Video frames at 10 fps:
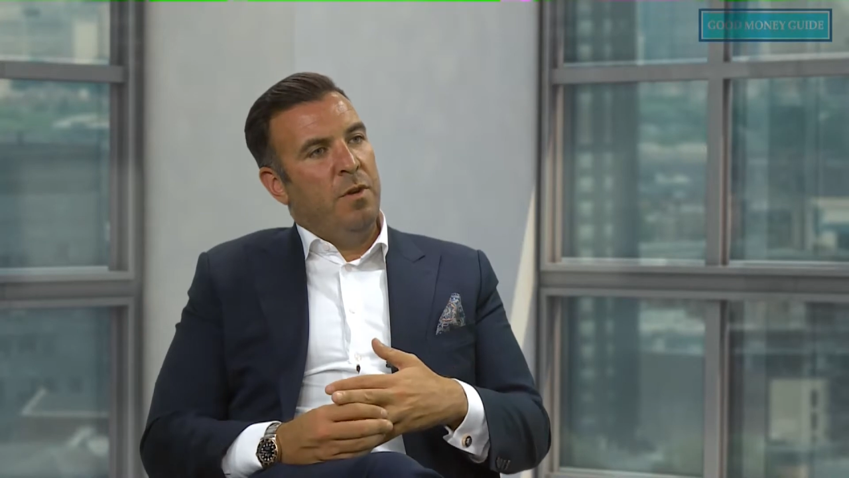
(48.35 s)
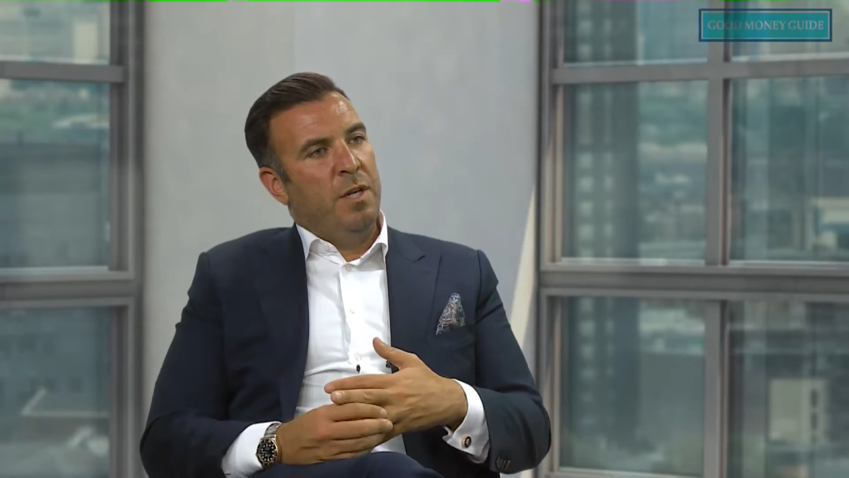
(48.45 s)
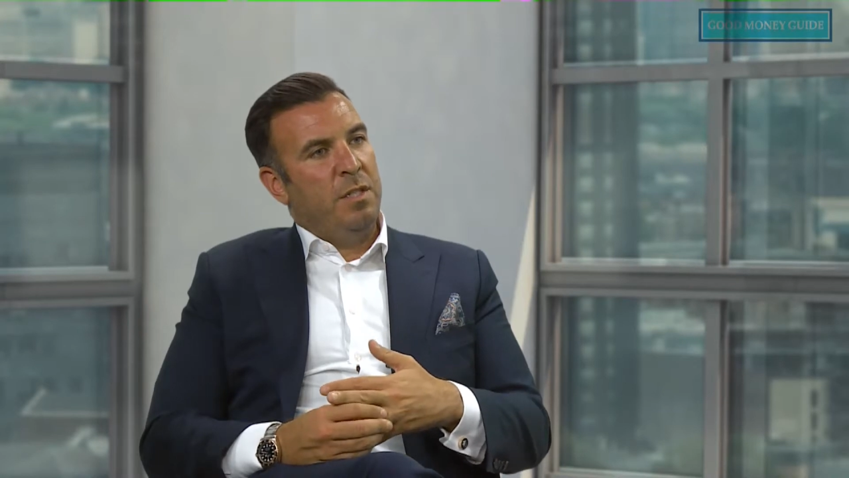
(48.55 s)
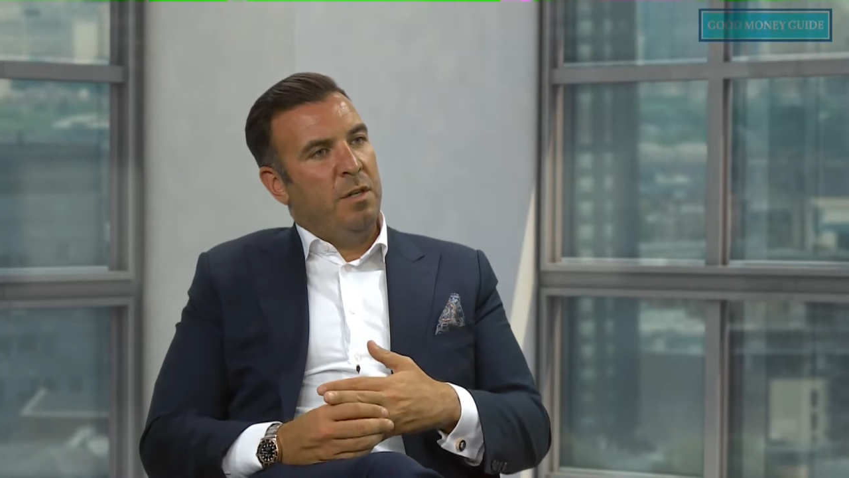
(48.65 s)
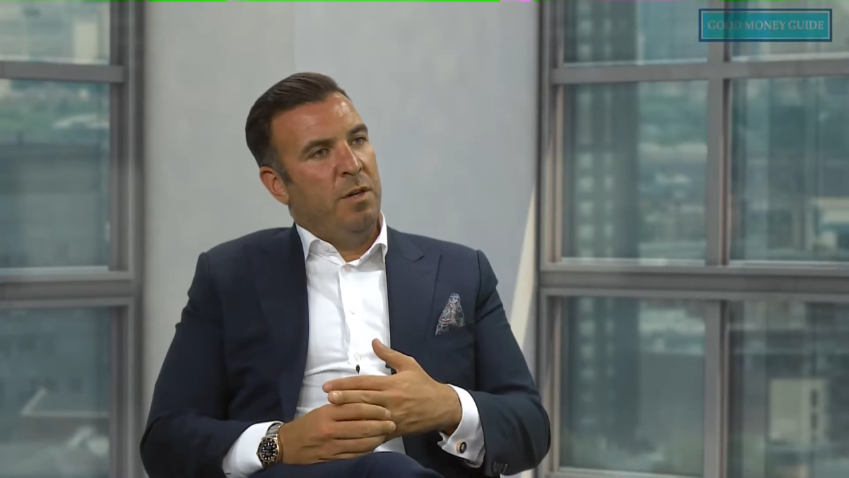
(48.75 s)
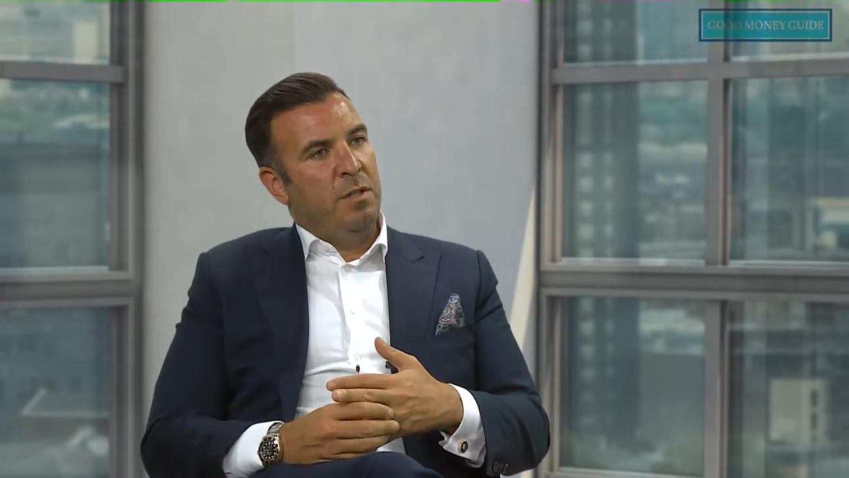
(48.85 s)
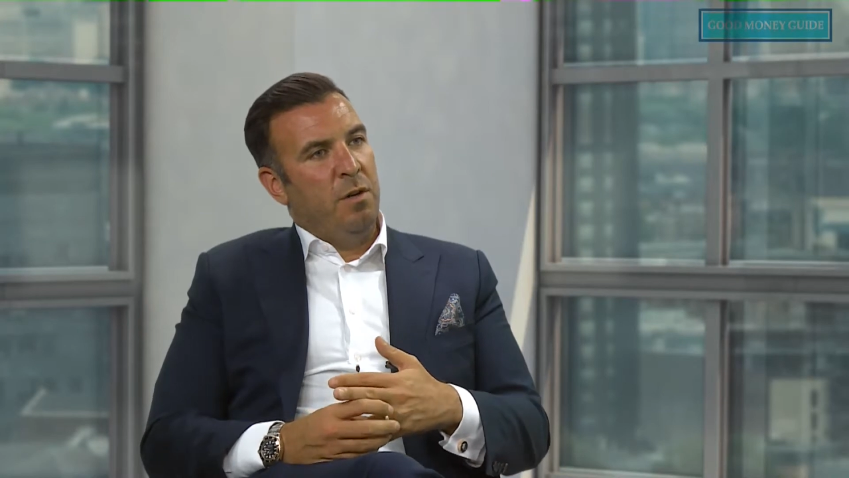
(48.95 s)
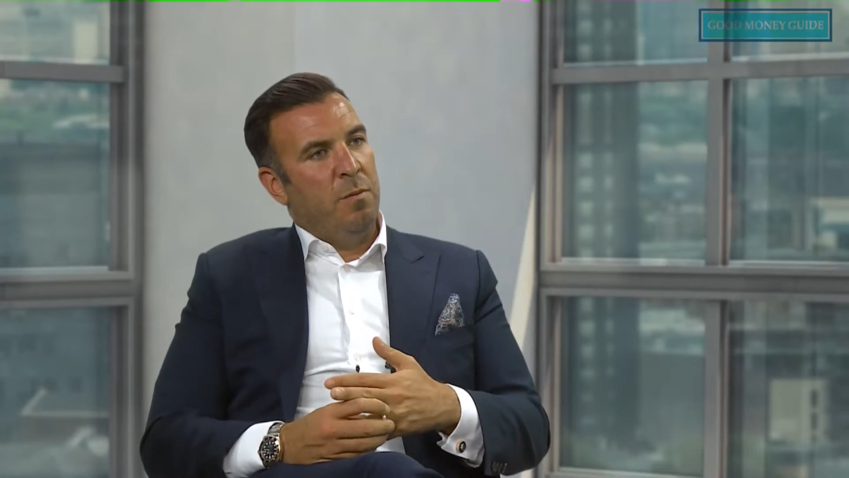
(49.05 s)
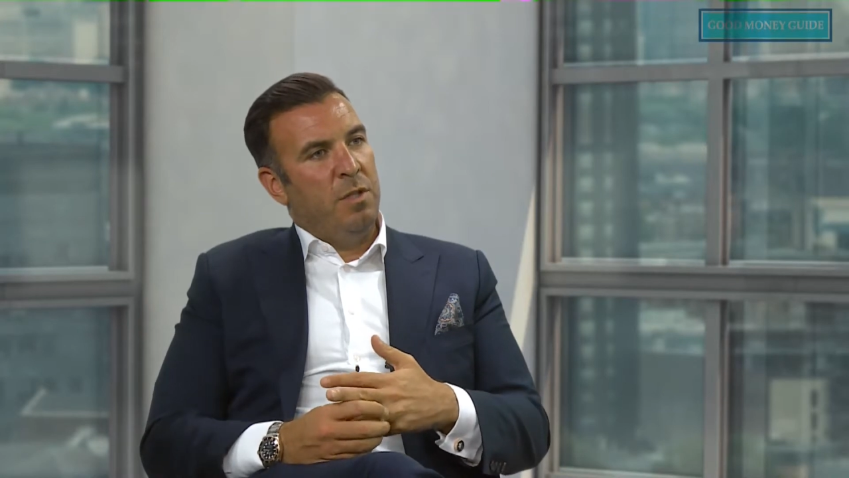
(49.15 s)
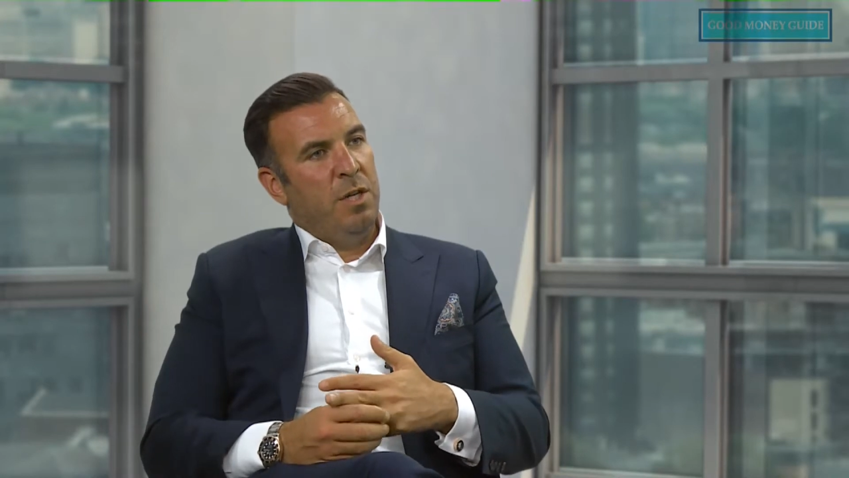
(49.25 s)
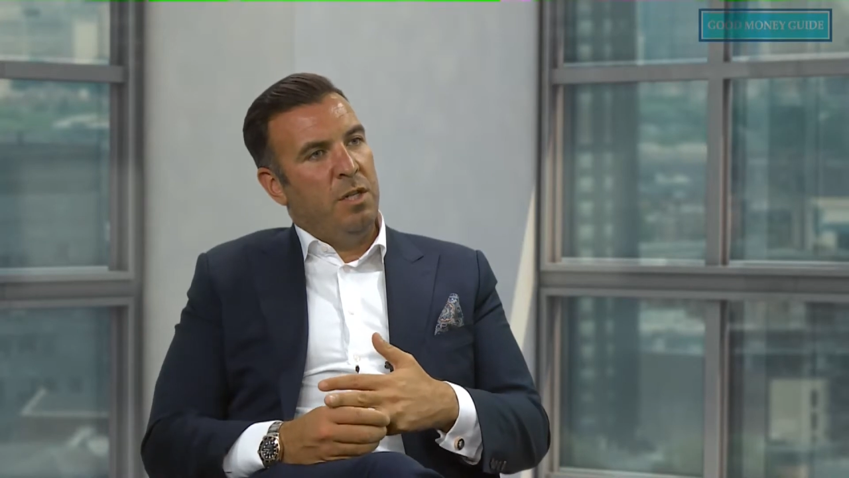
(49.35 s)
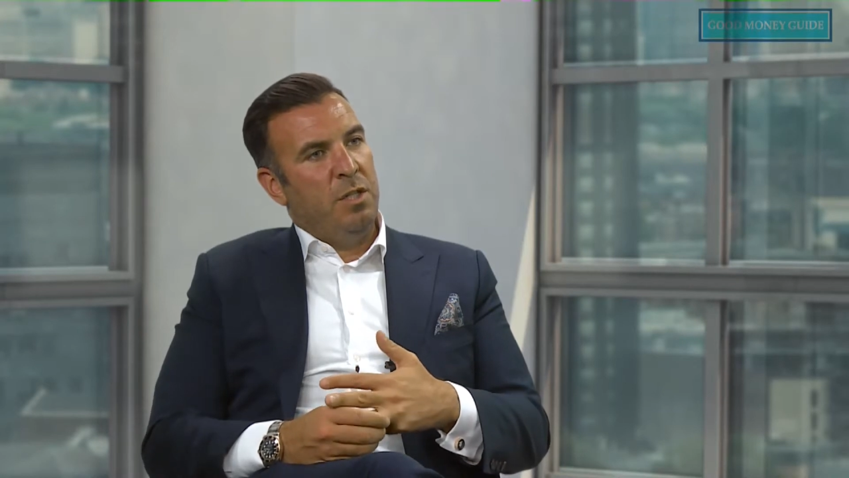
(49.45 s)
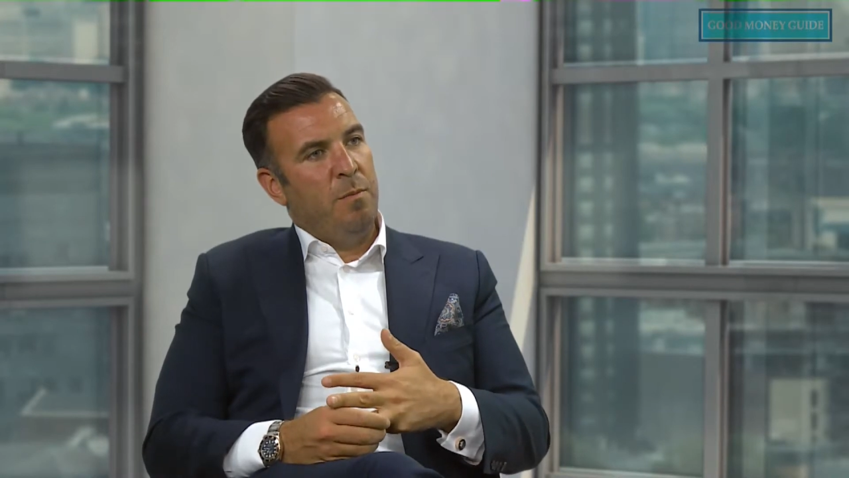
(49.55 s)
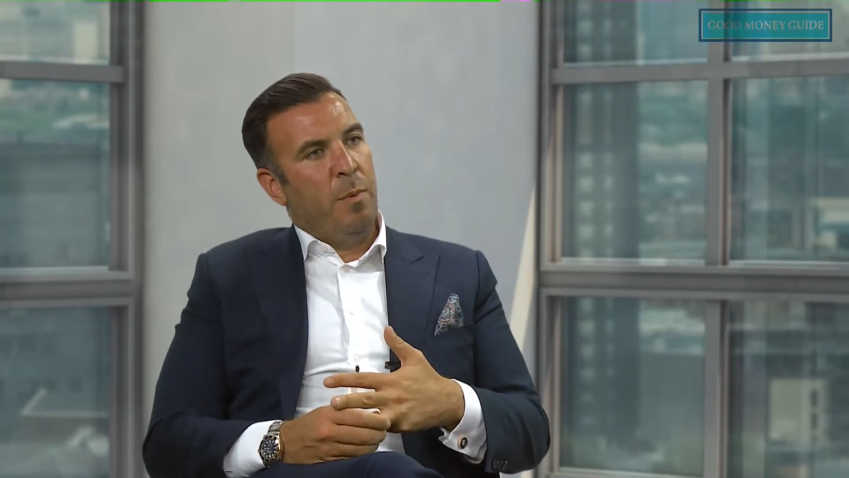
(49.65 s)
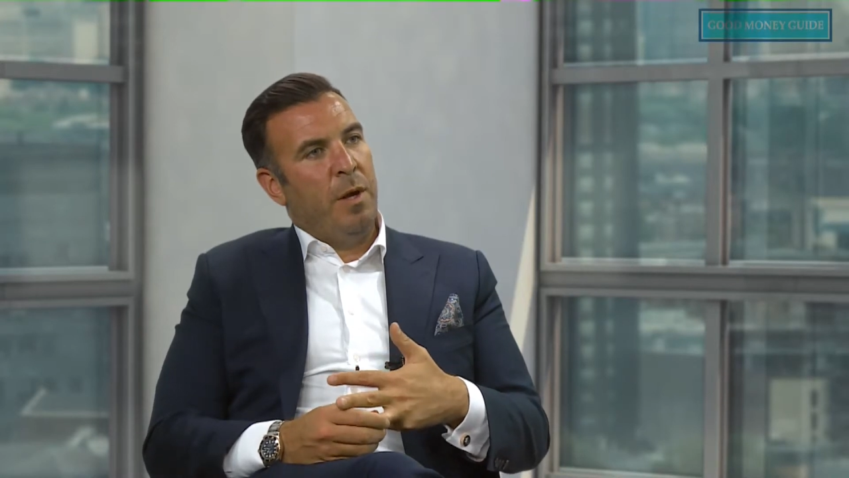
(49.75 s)
necessary
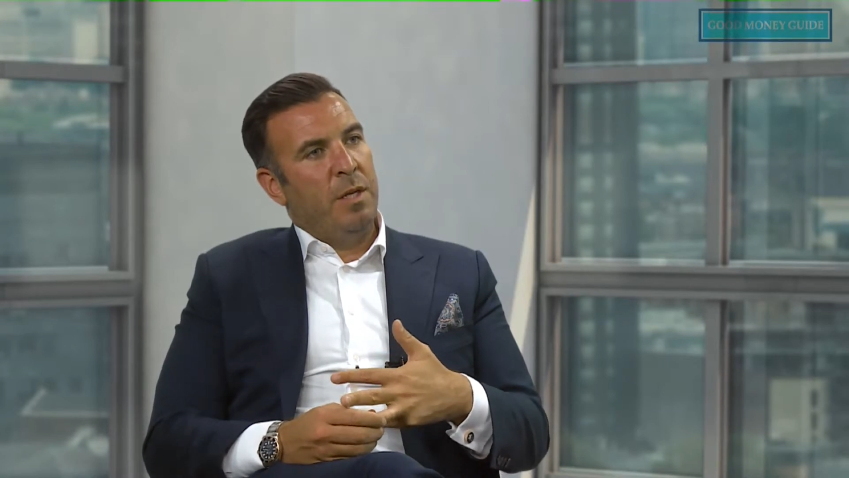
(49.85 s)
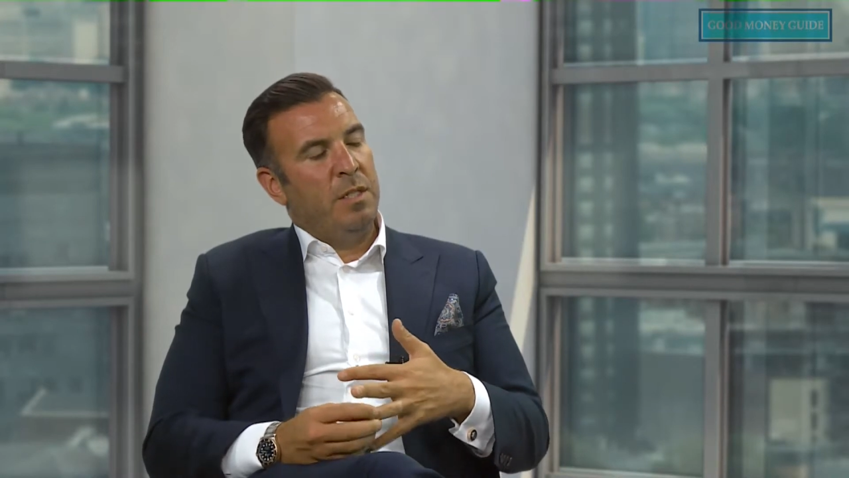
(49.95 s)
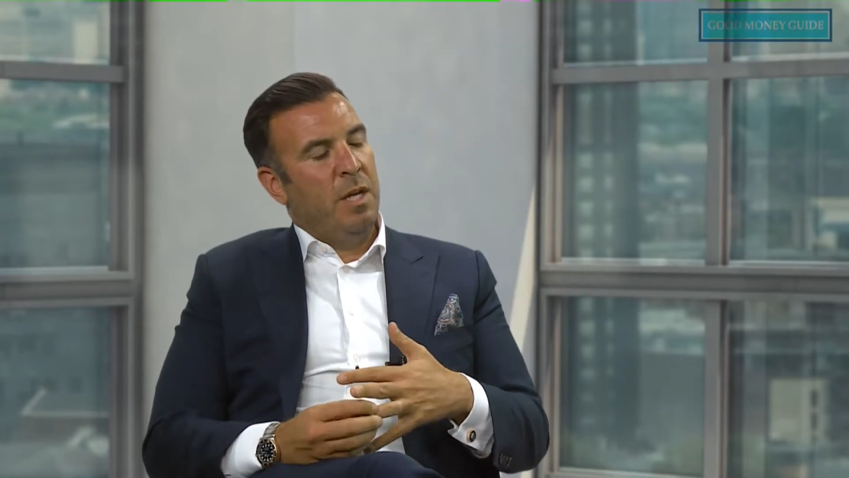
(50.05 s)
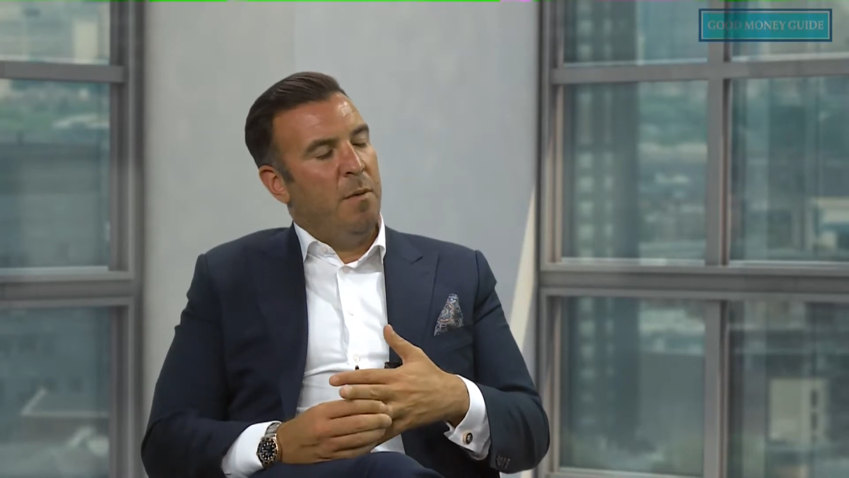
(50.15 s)
documentation in place.